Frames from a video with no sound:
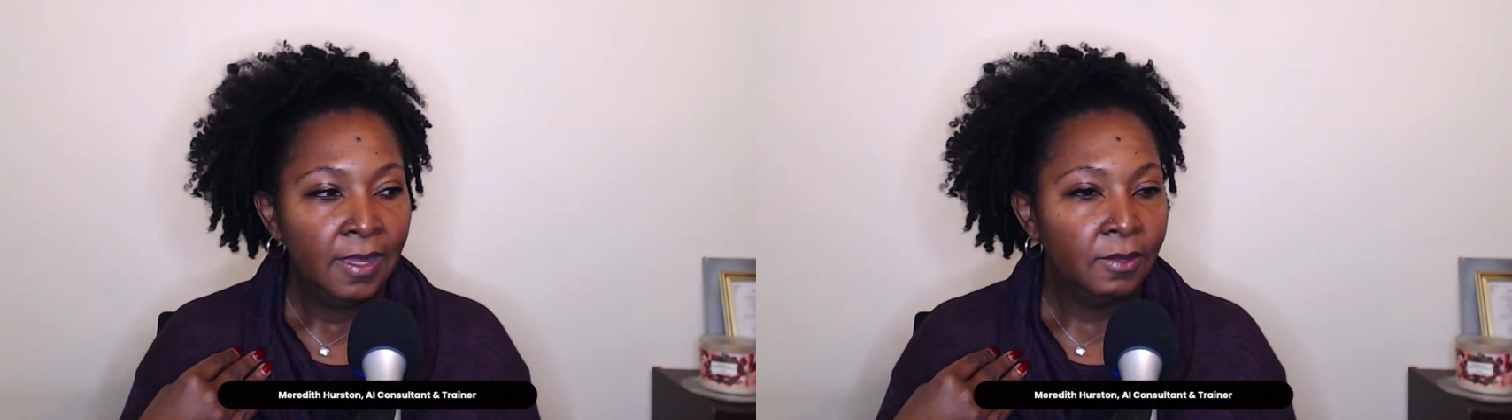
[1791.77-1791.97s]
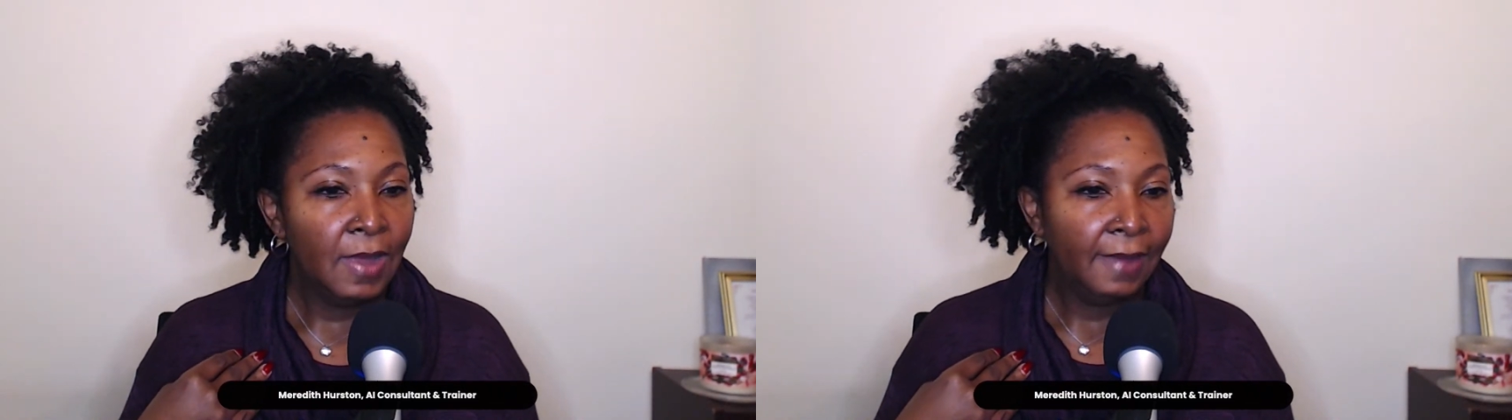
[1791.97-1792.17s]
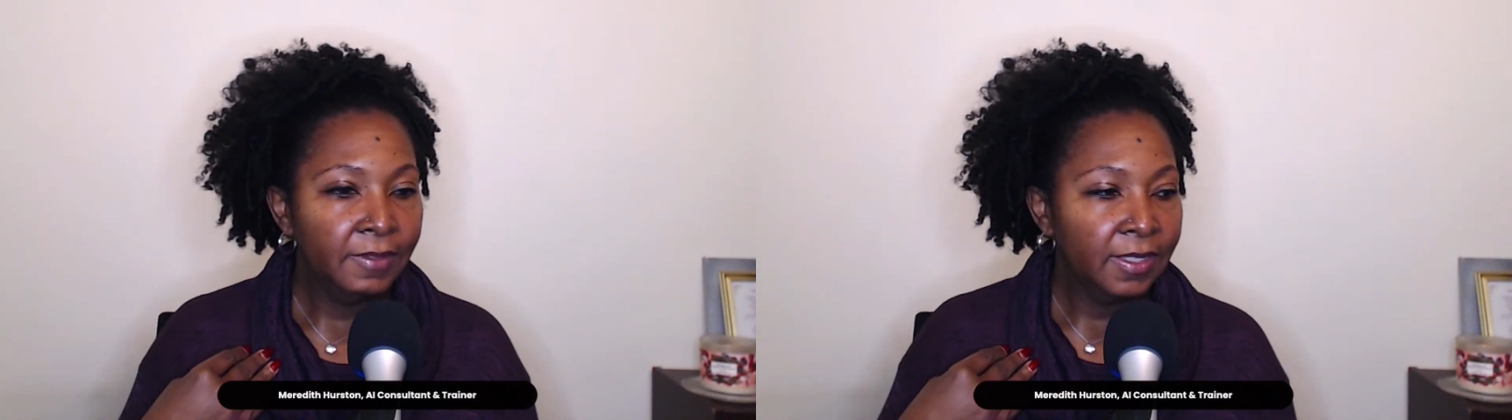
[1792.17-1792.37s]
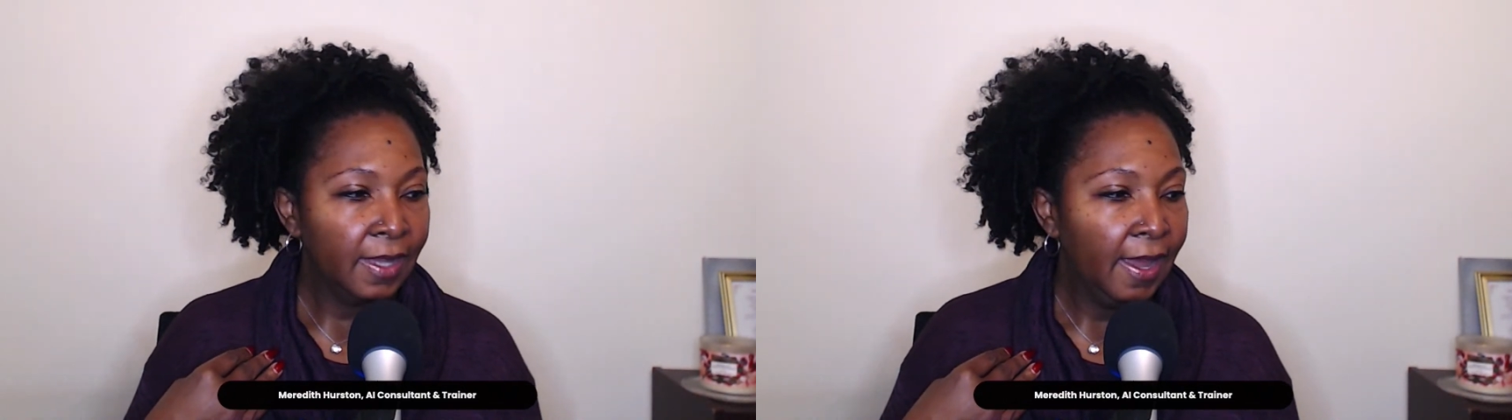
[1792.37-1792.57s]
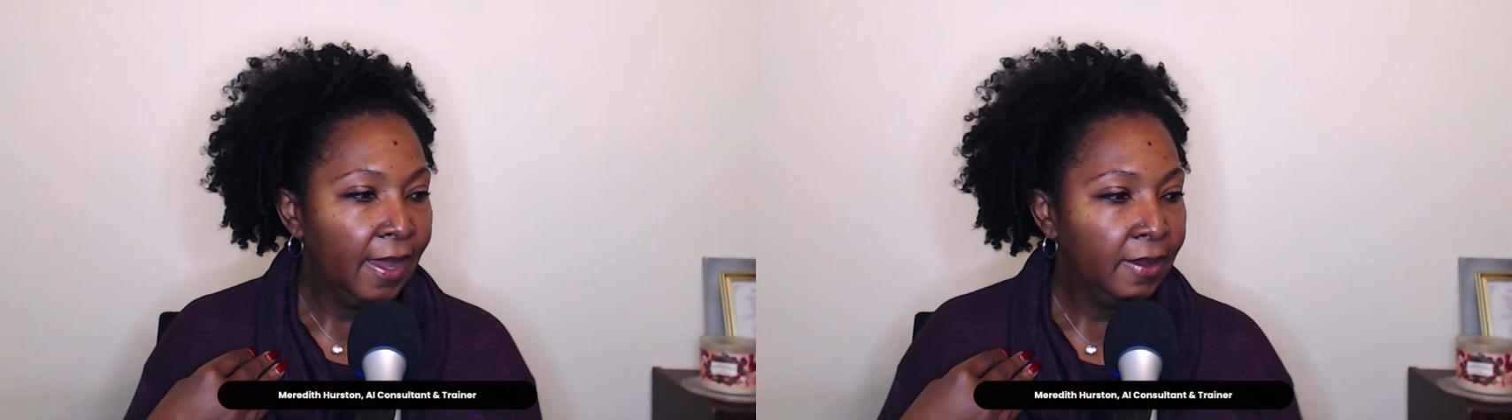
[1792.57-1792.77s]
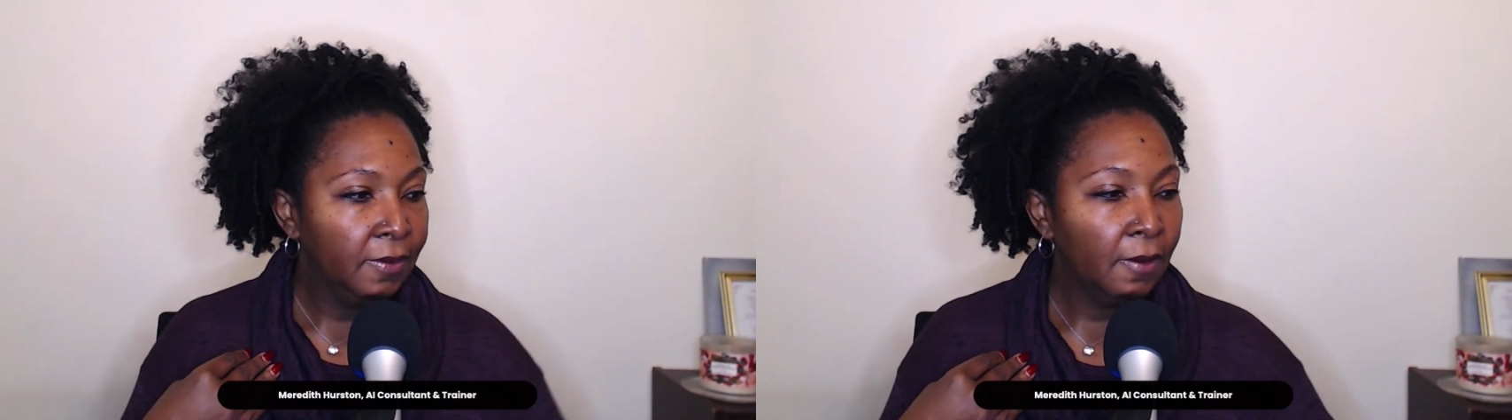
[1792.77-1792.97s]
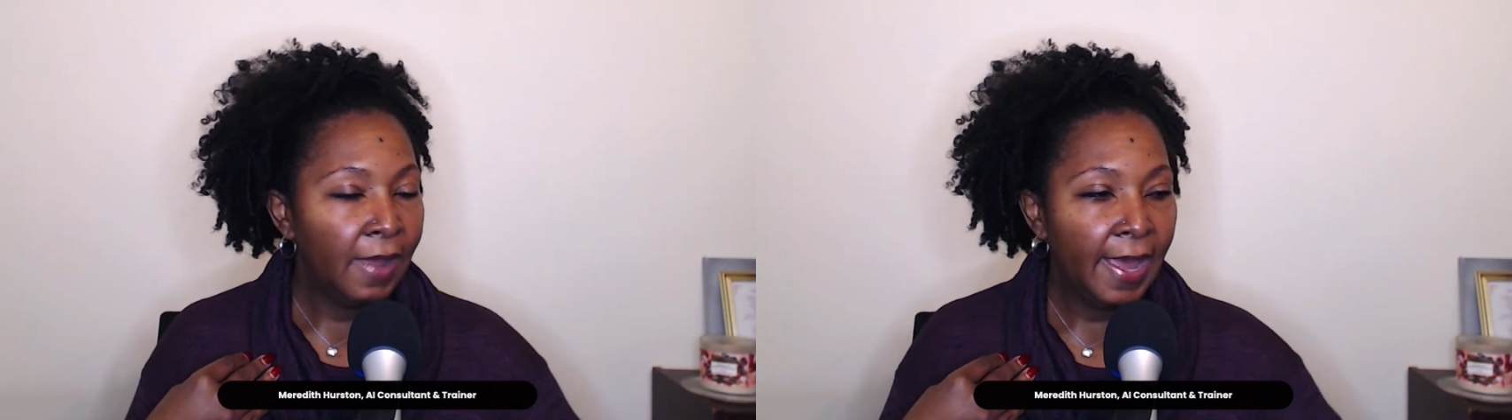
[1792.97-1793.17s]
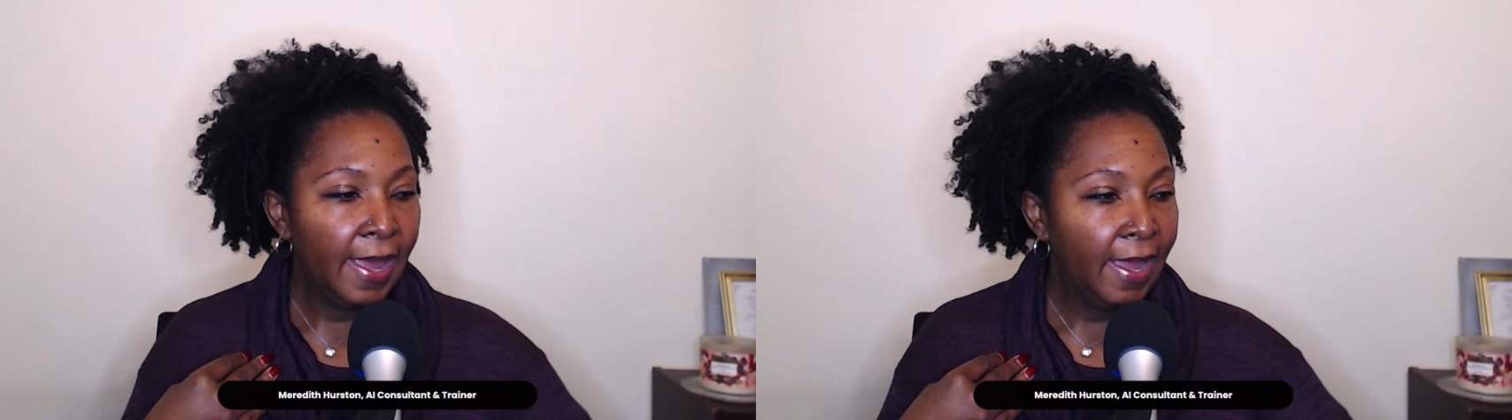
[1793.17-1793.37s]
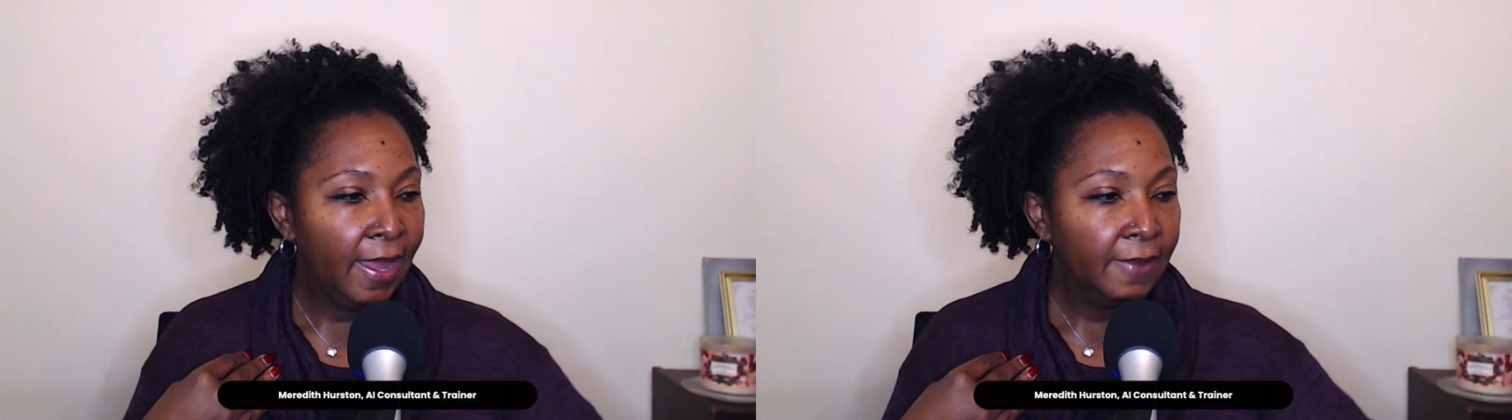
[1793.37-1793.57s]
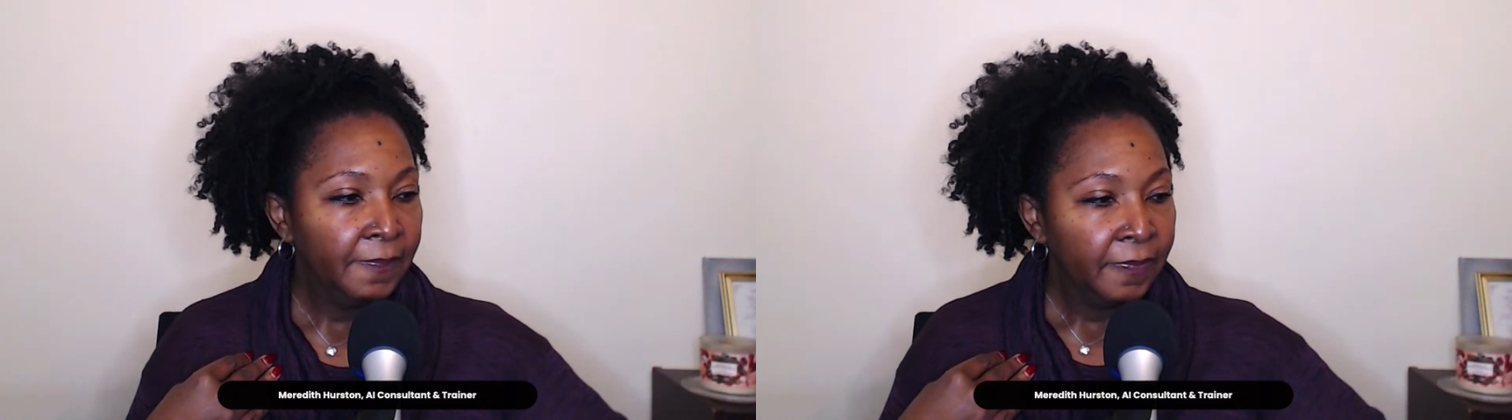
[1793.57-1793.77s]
You have to say, hey,